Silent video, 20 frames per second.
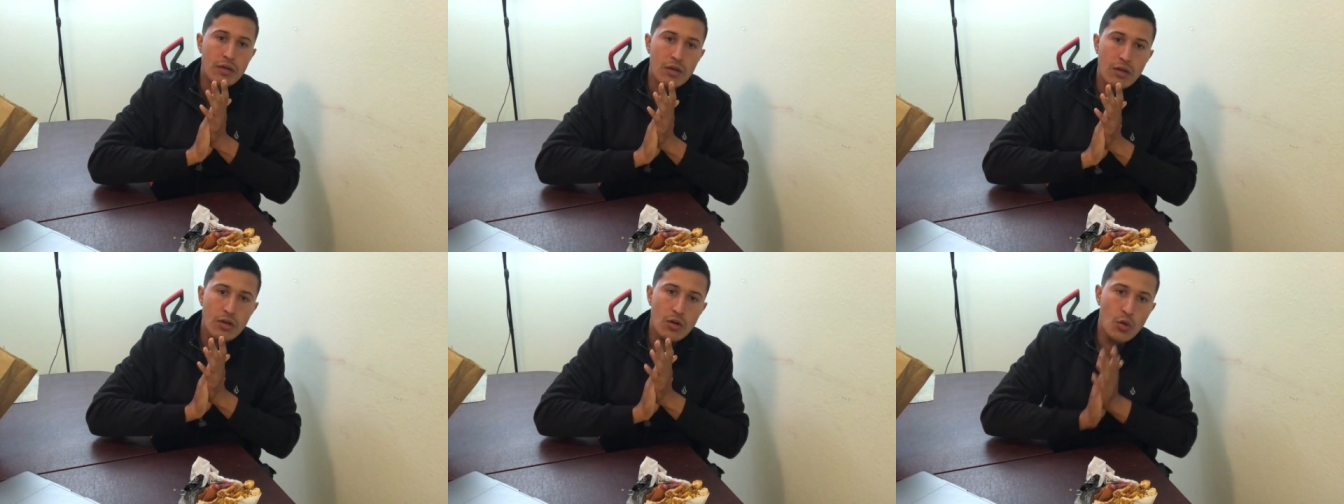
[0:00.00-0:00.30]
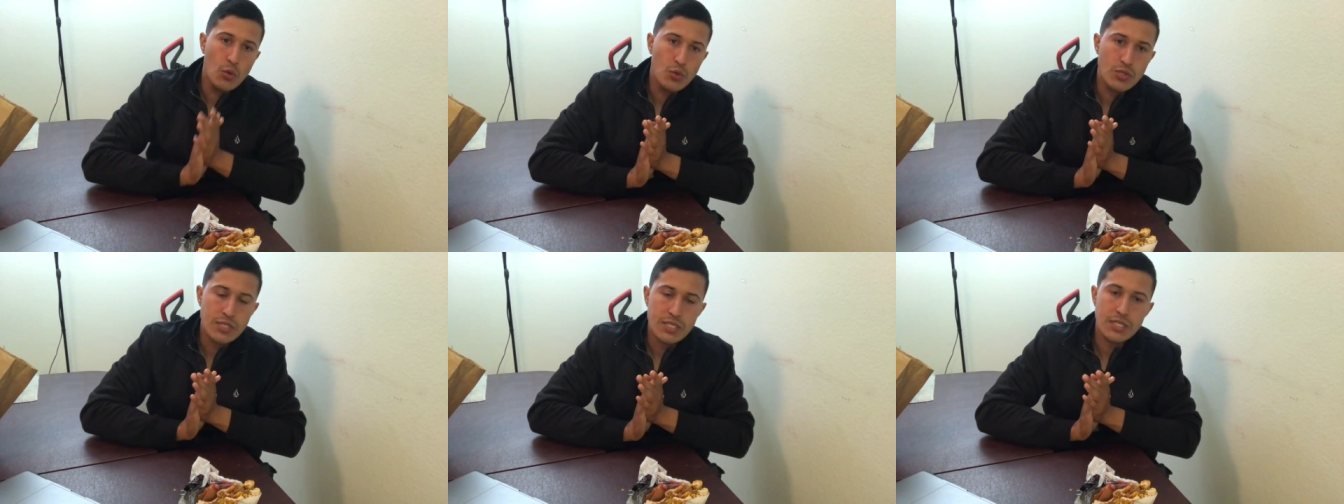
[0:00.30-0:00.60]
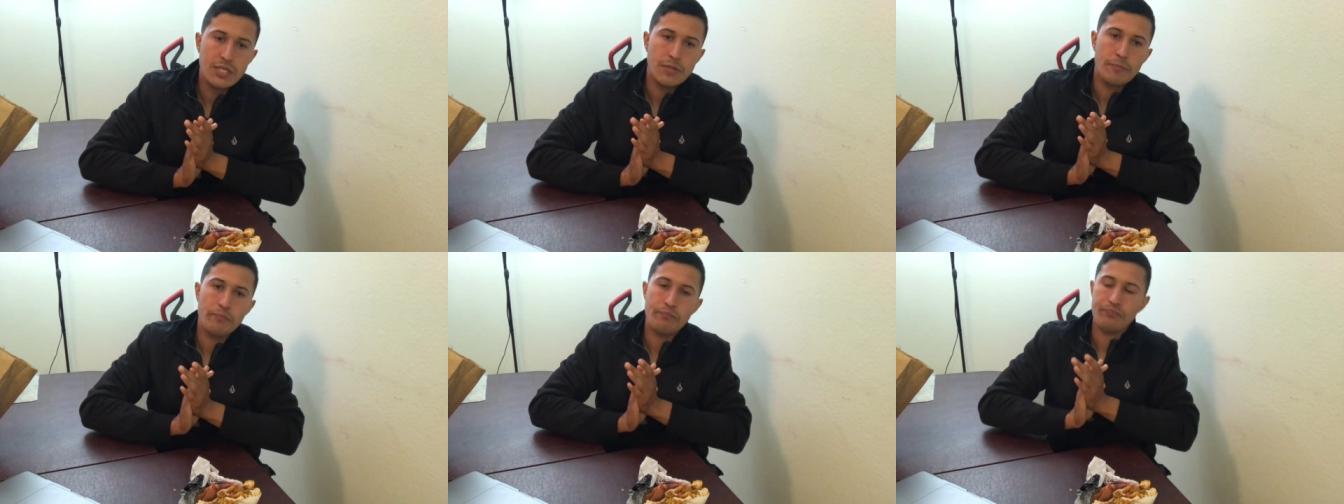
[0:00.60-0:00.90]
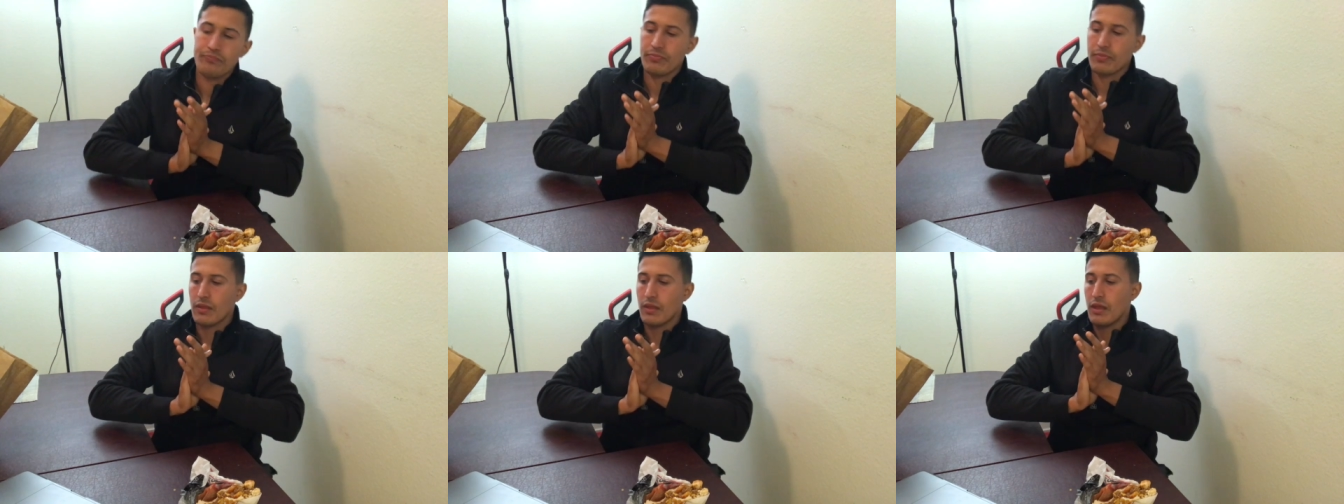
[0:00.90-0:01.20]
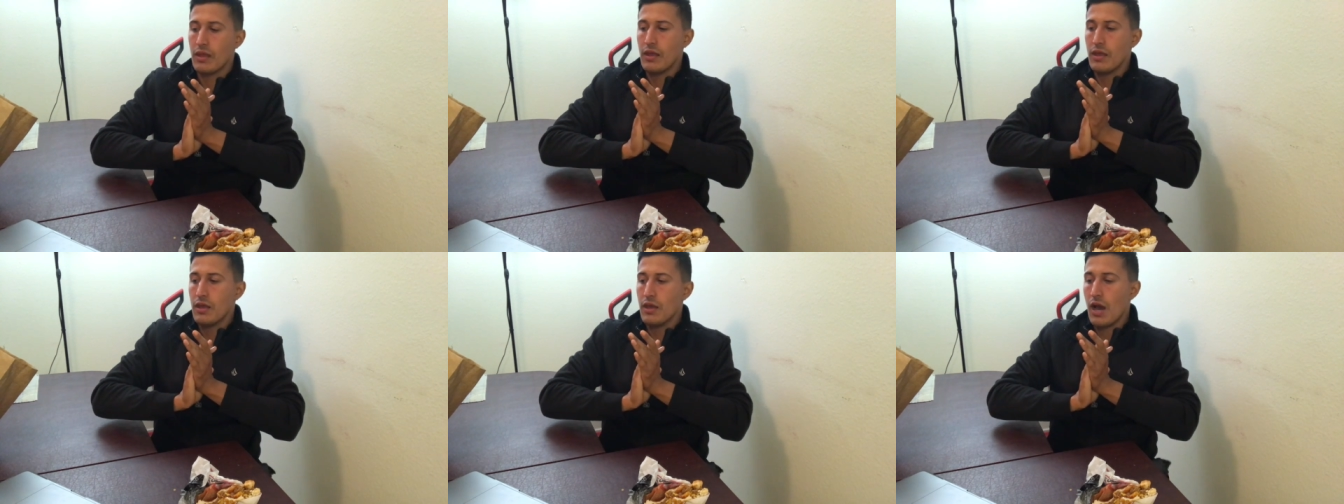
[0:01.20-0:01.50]
conclusion,
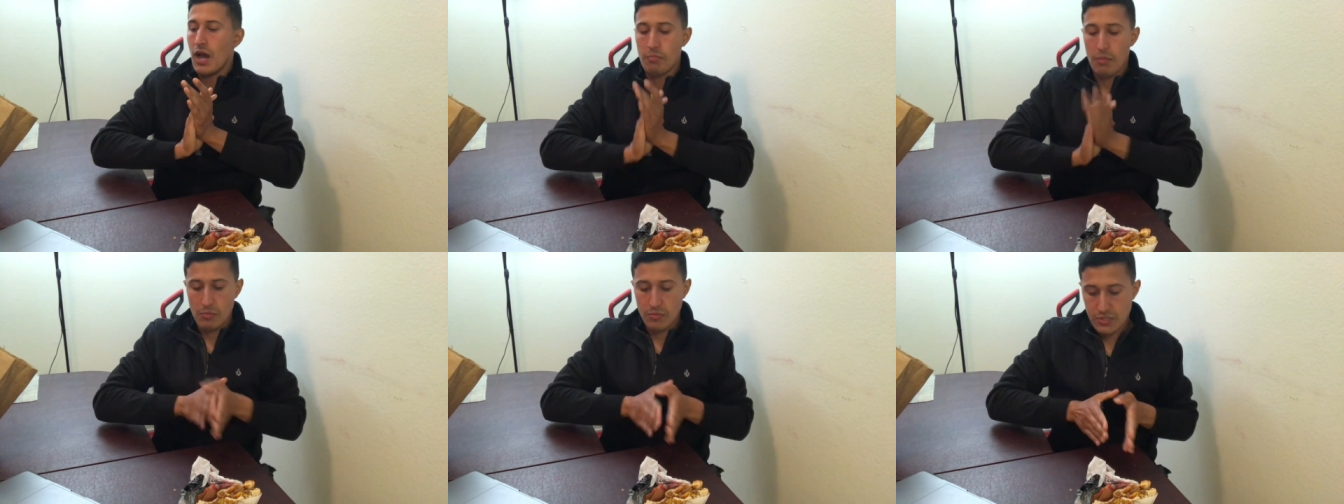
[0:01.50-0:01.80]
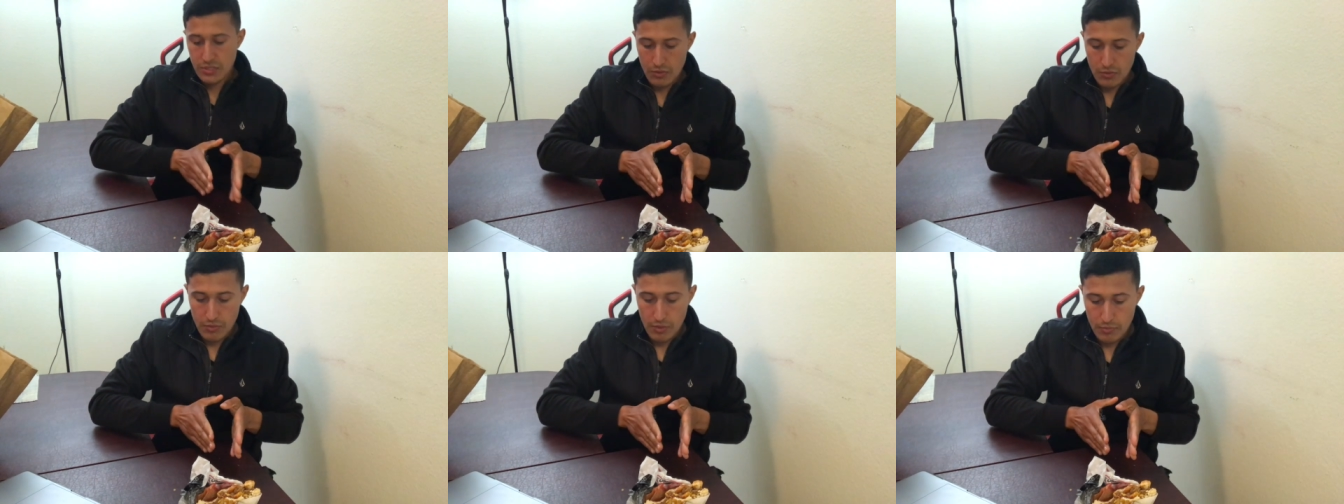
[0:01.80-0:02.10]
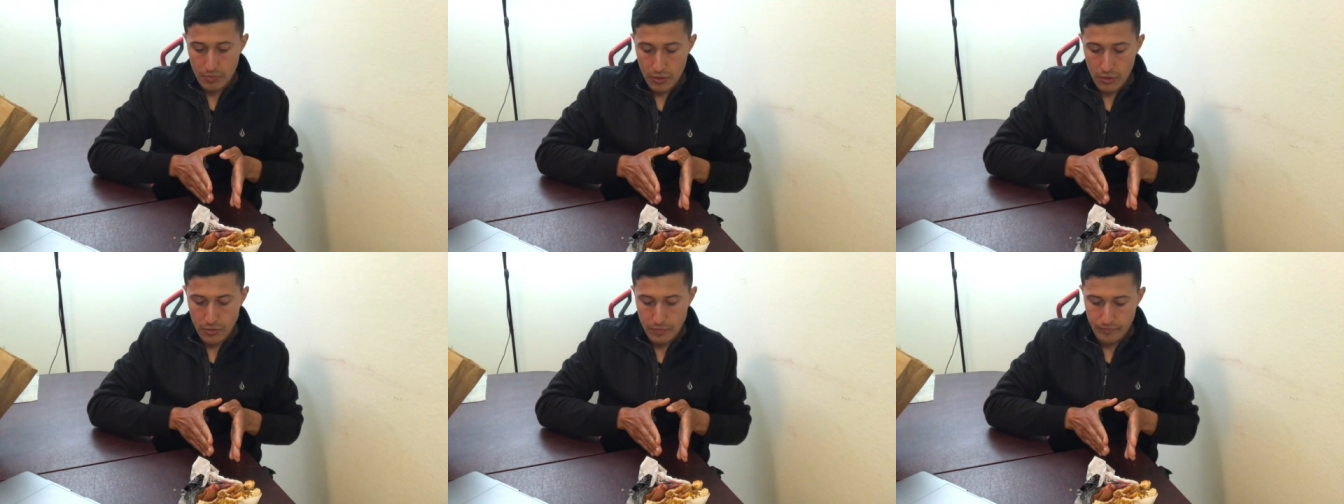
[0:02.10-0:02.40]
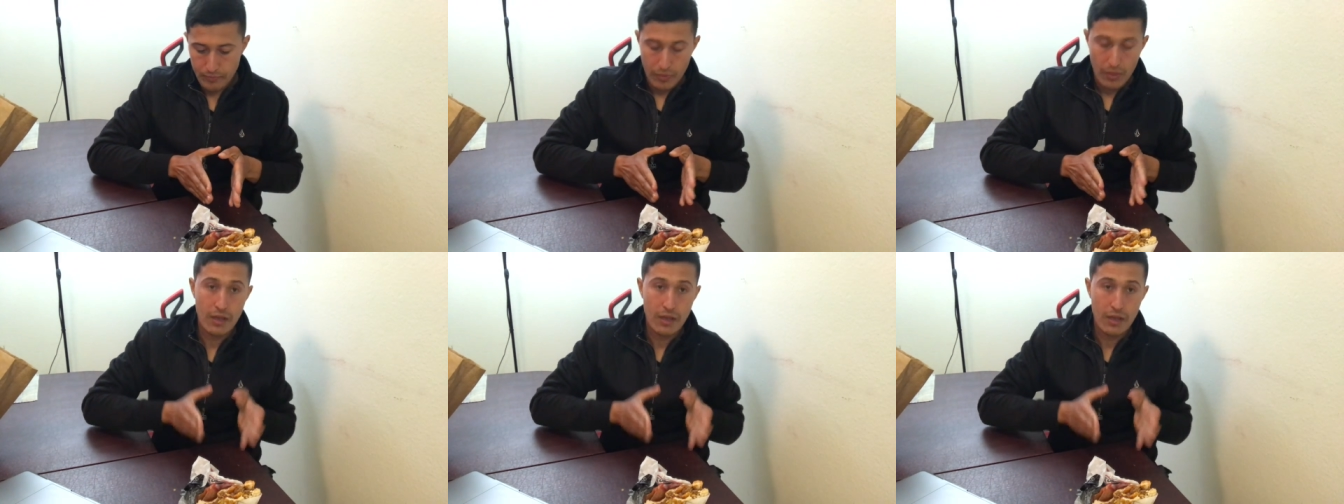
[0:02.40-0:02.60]
I'm almost done with my burger.